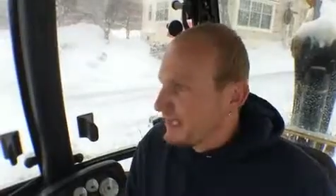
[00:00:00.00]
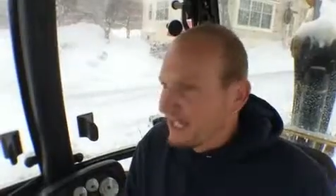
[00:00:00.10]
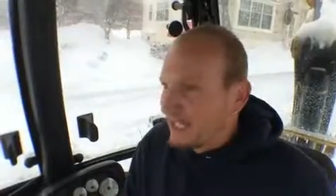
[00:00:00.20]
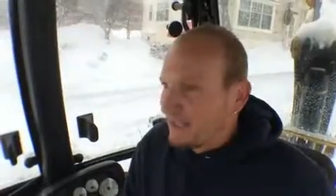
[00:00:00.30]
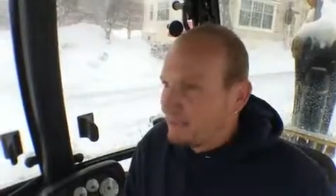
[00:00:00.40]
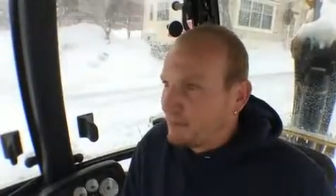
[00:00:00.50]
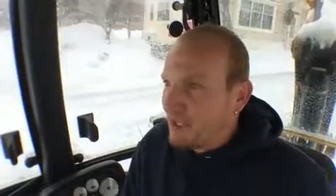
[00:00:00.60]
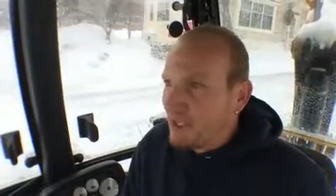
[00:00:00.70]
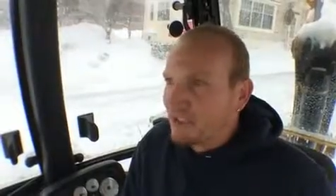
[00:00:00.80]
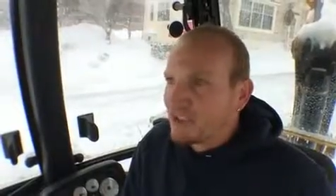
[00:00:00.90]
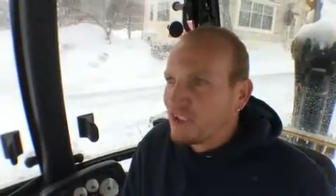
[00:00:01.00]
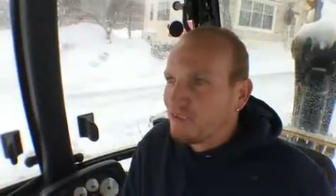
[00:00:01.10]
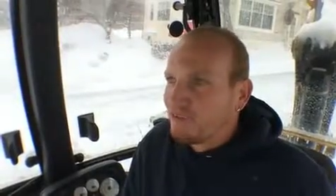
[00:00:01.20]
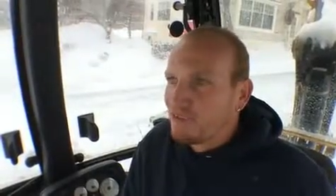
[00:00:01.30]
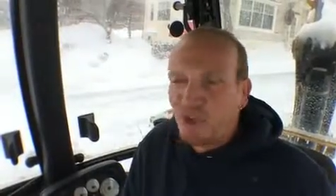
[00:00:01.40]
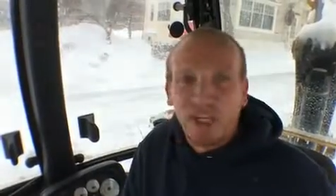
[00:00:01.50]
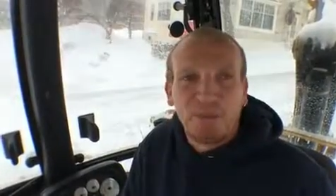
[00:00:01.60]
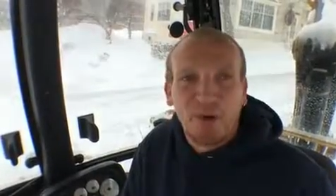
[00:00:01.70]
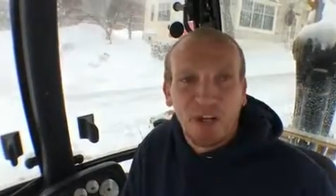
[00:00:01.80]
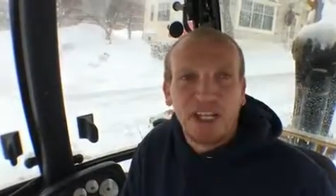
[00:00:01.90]
Like I've been here 3 in
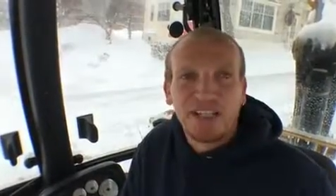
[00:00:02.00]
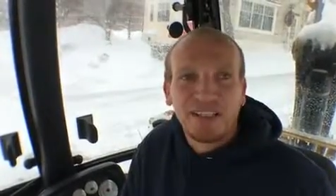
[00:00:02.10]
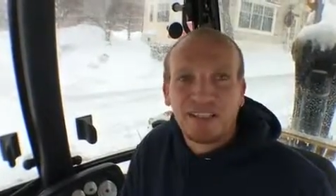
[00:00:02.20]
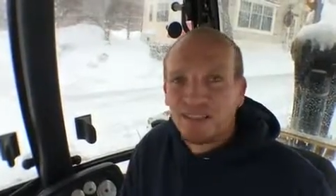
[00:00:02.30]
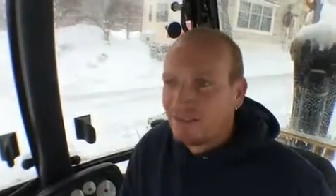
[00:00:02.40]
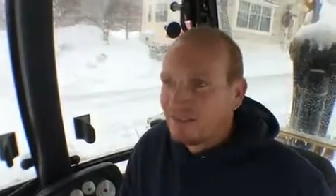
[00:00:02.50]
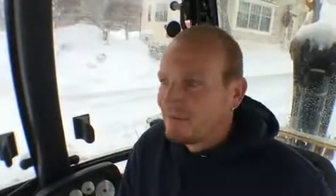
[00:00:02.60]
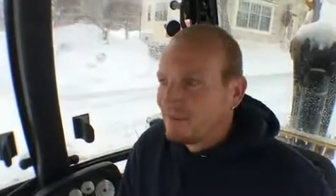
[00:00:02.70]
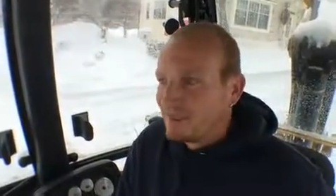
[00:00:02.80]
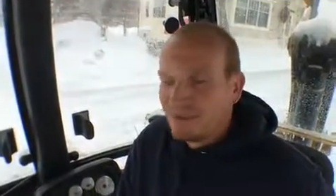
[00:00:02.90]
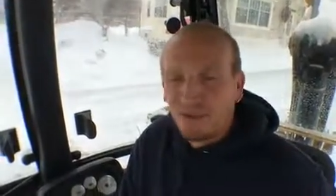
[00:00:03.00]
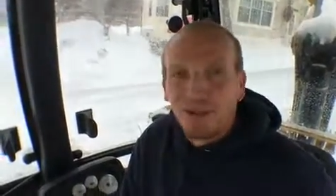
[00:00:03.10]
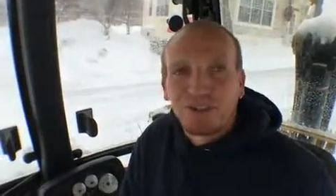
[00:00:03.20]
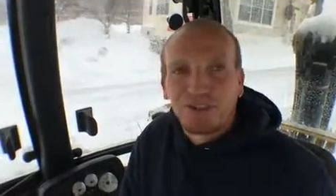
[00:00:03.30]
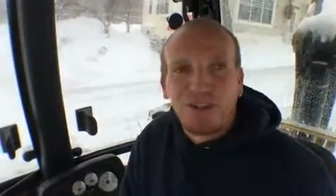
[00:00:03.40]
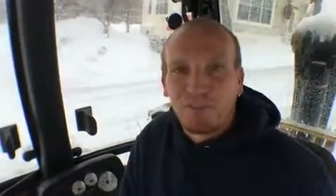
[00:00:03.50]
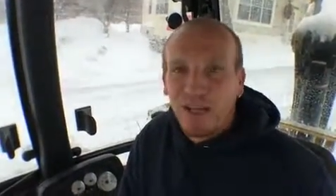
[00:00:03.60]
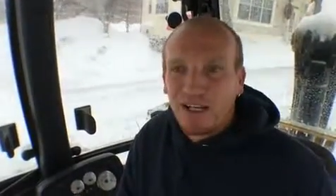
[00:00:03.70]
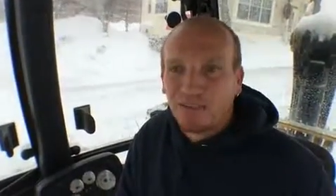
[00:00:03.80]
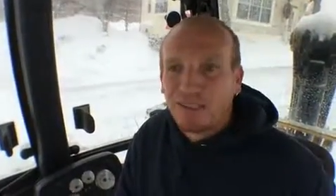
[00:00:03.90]
the morning, no stop.
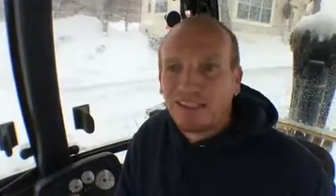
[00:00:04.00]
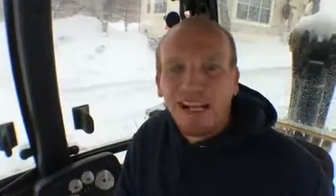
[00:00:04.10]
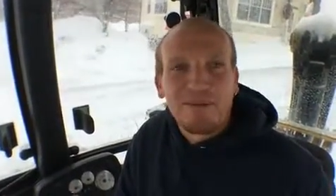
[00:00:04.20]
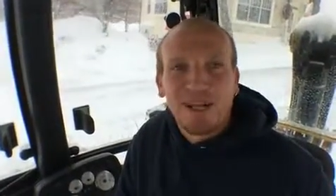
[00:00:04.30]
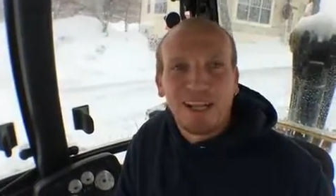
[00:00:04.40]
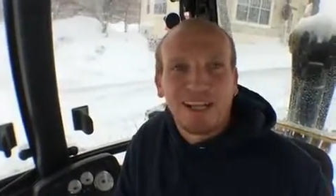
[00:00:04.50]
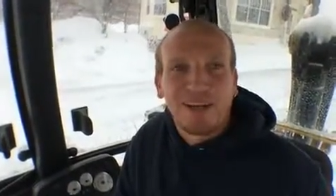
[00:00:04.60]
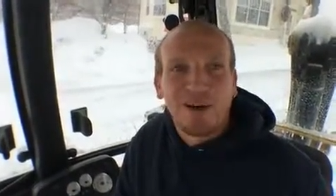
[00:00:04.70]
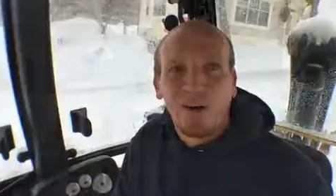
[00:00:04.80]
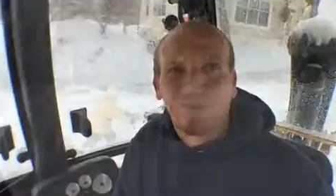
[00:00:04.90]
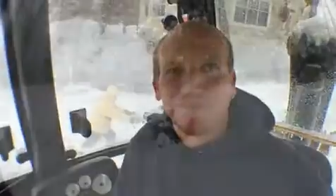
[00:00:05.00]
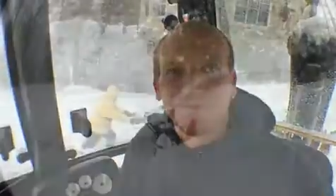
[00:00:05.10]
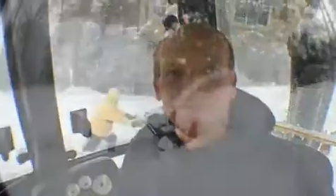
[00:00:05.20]
I don't know the time I'm gonna go home.